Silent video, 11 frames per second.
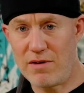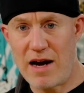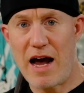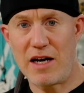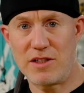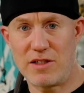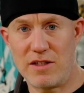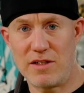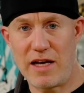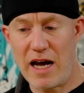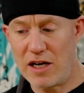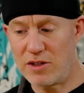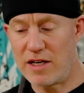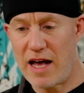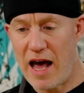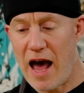actions
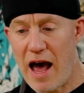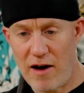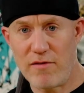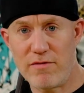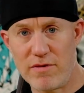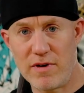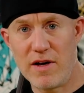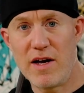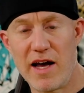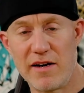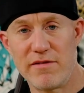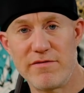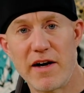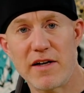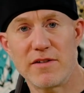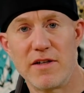actually have an
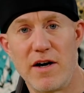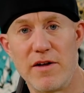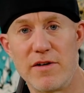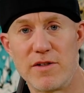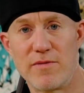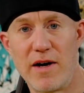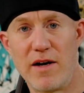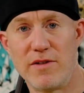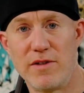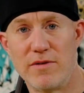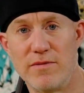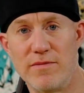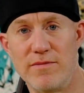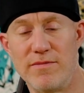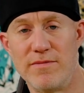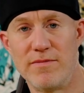effect on others around you.
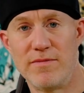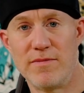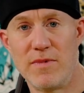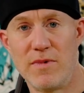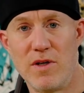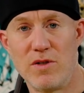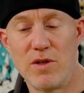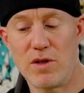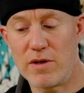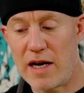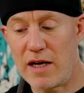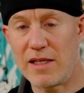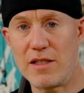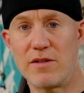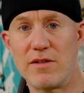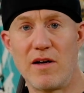So learn how to
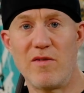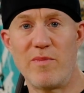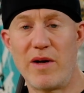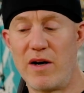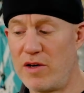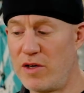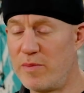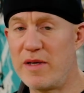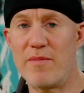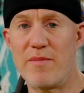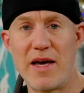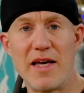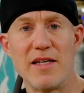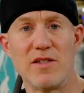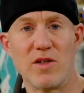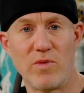lead yourself better, and you'll be
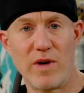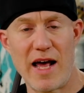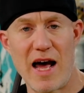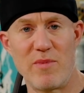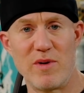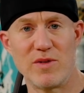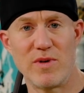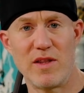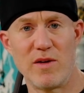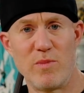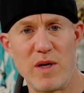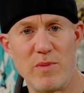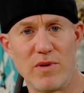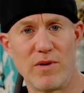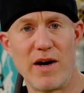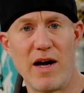amazed on what happens with the
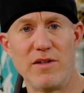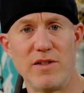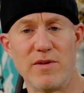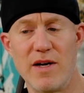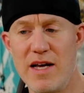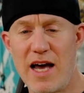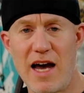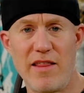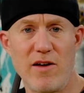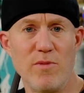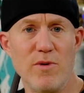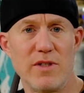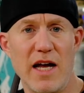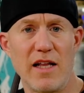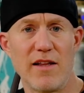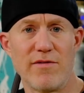people around you, how they
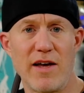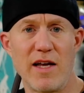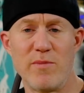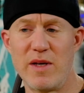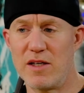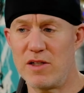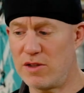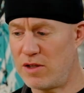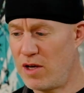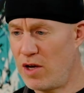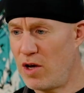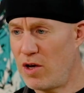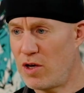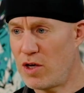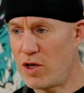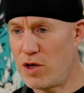almost elevate because
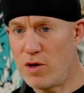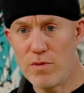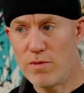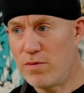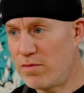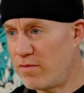you